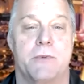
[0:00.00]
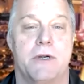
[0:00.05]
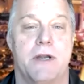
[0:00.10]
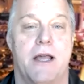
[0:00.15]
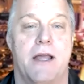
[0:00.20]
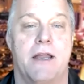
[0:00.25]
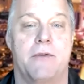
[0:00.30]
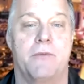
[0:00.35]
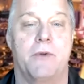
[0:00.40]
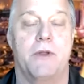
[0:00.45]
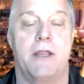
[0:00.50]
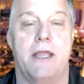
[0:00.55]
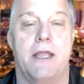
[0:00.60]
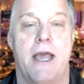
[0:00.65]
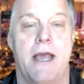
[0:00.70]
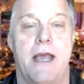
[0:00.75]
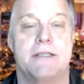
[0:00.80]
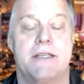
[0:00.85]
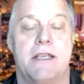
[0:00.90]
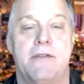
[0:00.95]
We're not really
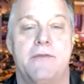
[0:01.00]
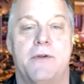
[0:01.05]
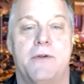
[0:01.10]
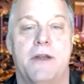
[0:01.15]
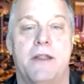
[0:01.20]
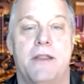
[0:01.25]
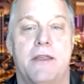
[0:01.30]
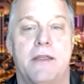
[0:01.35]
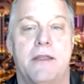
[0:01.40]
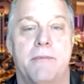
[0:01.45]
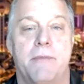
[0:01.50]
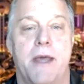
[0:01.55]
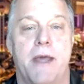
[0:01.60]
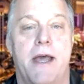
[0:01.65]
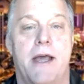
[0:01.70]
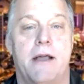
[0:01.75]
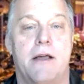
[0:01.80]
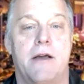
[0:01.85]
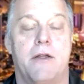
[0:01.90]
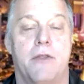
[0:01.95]
asking for anything
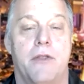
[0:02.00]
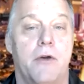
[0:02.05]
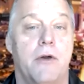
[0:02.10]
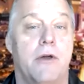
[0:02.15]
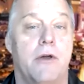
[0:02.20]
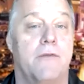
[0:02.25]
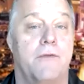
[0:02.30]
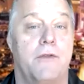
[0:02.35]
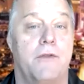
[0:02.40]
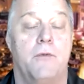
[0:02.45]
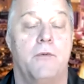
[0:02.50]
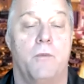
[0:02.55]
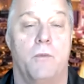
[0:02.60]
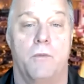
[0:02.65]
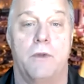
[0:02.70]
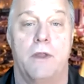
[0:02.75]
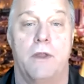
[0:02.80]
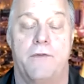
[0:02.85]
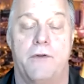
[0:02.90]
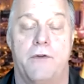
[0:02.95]
back. Although
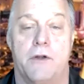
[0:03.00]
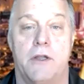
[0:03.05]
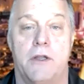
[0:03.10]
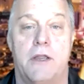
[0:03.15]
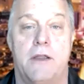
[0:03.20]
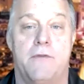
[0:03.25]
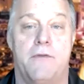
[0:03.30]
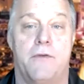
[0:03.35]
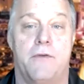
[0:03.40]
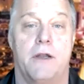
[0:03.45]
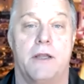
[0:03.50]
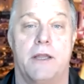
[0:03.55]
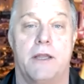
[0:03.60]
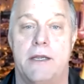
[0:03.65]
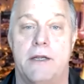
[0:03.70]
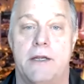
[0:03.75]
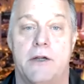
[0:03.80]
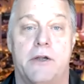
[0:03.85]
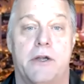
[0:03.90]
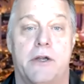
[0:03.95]
if you're looking for a
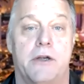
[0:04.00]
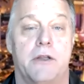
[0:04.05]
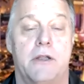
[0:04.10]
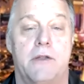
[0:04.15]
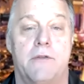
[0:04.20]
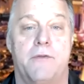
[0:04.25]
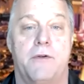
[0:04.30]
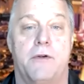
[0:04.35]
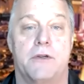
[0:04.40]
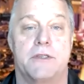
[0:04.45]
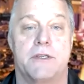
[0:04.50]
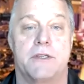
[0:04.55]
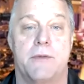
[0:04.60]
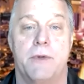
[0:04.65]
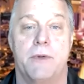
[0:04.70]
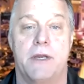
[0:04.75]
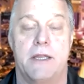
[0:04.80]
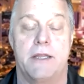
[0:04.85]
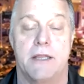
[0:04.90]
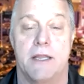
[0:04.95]
lender, you're looking for
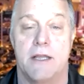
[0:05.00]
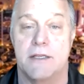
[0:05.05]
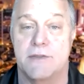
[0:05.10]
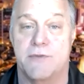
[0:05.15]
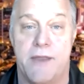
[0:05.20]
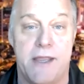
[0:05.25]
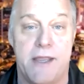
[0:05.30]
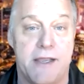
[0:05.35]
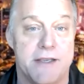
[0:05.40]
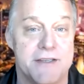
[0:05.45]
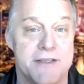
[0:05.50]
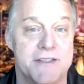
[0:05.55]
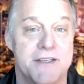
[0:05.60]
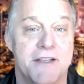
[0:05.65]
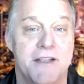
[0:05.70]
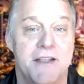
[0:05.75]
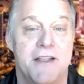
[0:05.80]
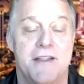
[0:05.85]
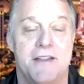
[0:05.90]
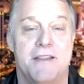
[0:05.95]
someone in Las Vegas
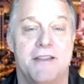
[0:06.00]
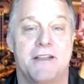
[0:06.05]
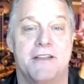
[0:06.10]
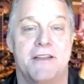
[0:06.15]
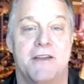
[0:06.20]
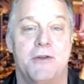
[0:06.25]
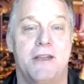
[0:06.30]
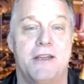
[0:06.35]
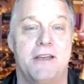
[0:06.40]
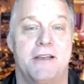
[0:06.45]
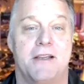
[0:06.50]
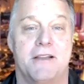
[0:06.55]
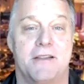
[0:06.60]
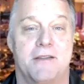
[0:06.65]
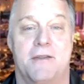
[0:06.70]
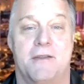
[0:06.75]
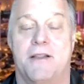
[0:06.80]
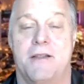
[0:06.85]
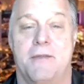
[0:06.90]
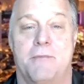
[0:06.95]
that you need
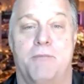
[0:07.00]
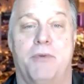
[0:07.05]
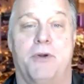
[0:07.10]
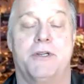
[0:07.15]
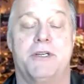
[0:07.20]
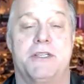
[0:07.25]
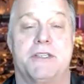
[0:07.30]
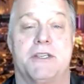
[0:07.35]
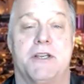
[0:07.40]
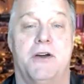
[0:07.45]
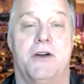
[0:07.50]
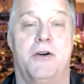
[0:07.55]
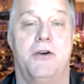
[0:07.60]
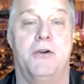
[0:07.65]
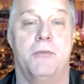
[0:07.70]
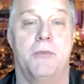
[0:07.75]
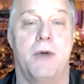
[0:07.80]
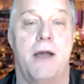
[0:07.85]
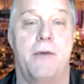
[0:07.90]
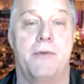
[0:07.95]
to purchase a
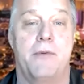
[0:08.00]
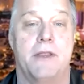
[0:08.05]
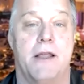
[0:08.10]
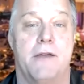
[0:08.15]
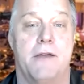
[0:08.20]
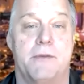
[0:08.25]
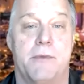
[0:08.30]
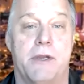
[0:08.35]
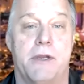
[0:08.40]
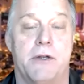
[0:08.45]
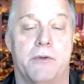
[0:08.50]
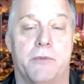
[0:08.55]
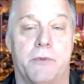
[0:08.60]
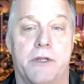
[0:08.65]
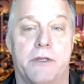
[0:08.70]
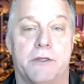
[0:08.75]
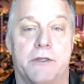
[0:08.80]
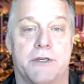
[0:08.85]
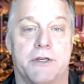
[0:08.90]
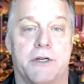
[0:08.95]
home, I would love to be your
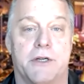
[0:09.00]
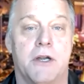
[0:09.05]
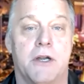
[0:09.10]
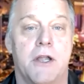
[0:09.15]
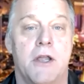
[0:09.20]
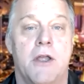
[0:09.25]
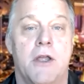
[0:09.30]
realtor.